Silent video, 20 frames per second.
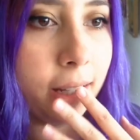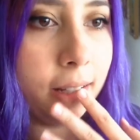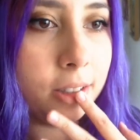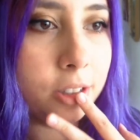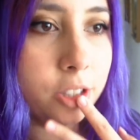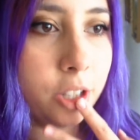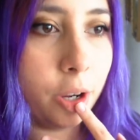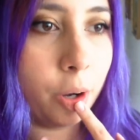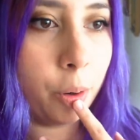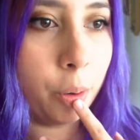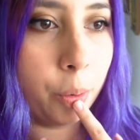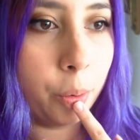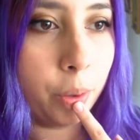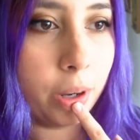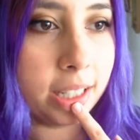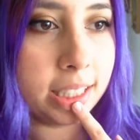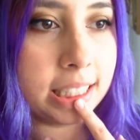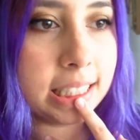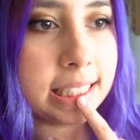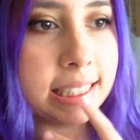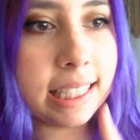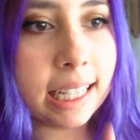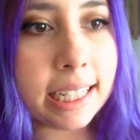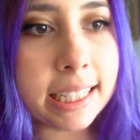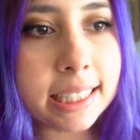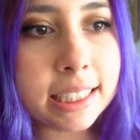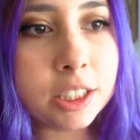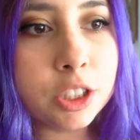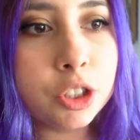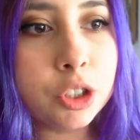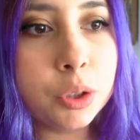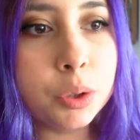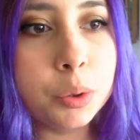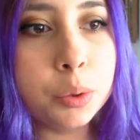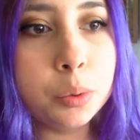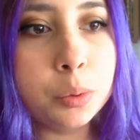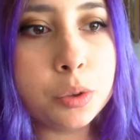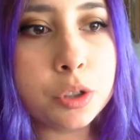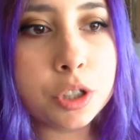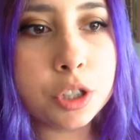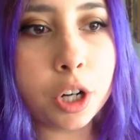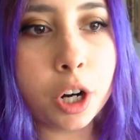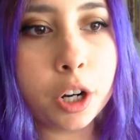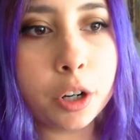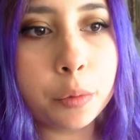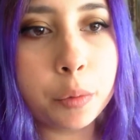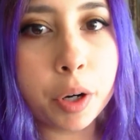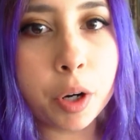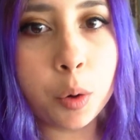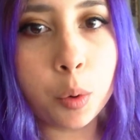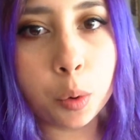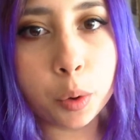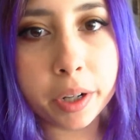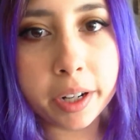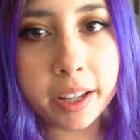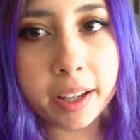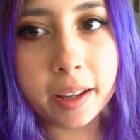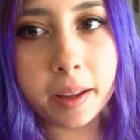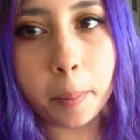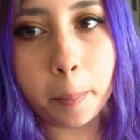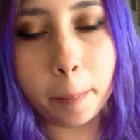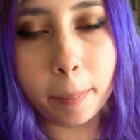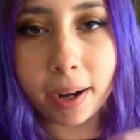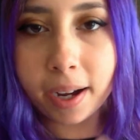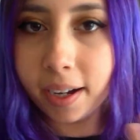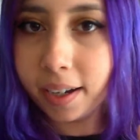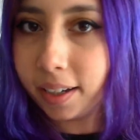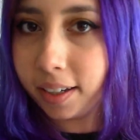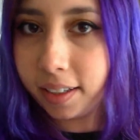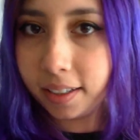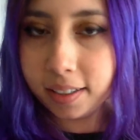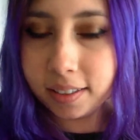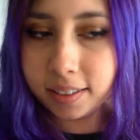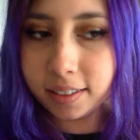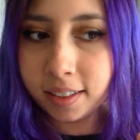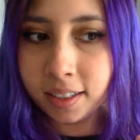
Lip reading: So I decided to start recording my,